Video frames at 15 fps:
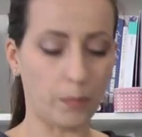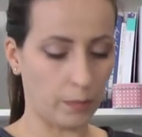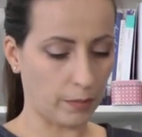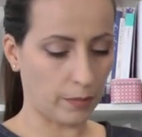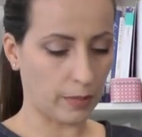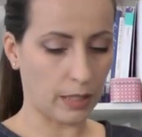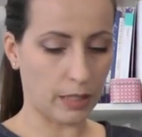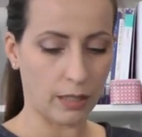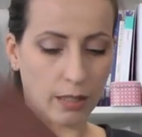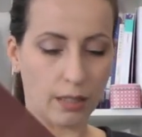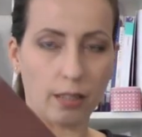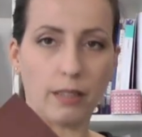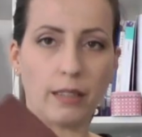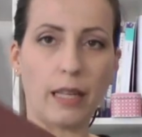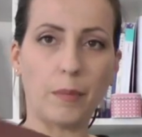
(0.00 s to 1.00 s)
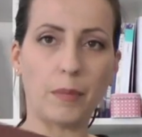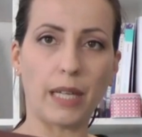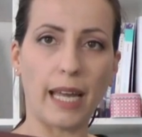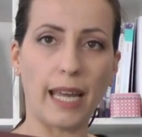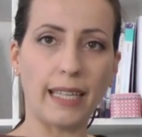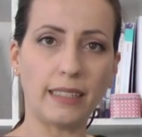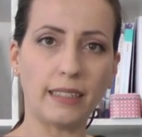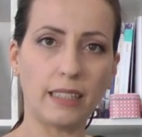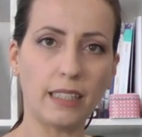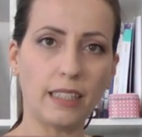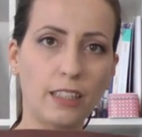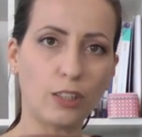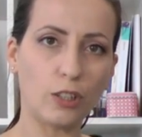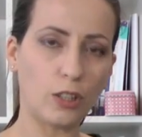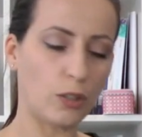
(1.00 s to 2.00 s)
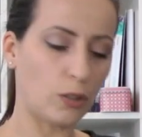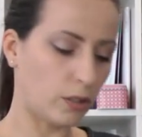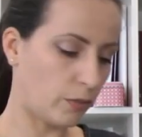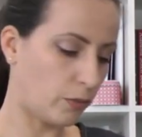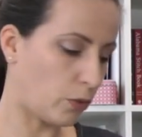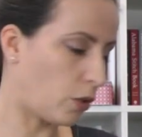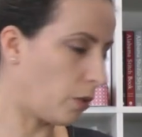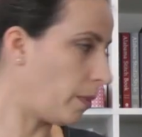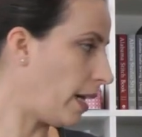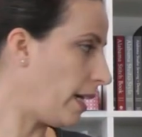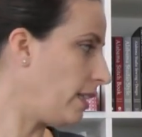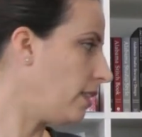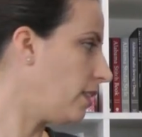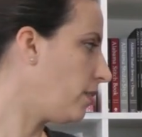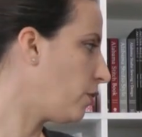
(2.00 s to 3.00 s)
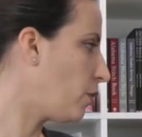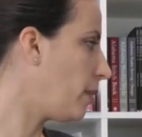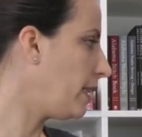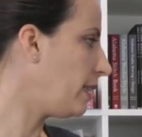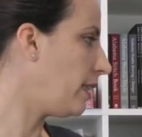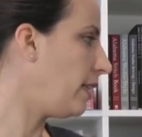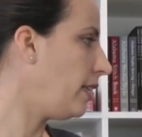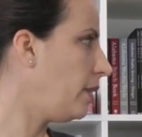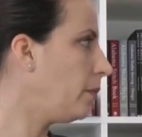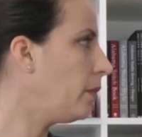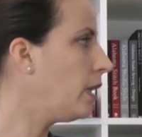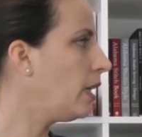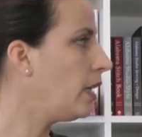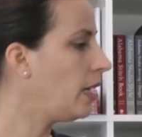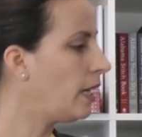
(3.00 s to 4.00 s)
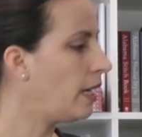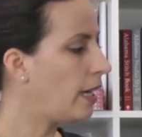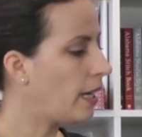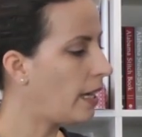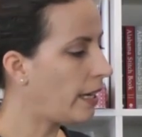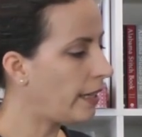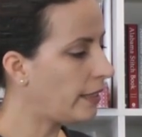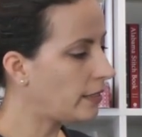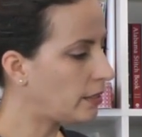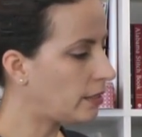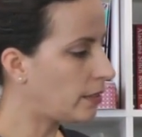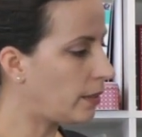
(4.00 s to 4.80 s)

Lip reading: number 80 for my denim. And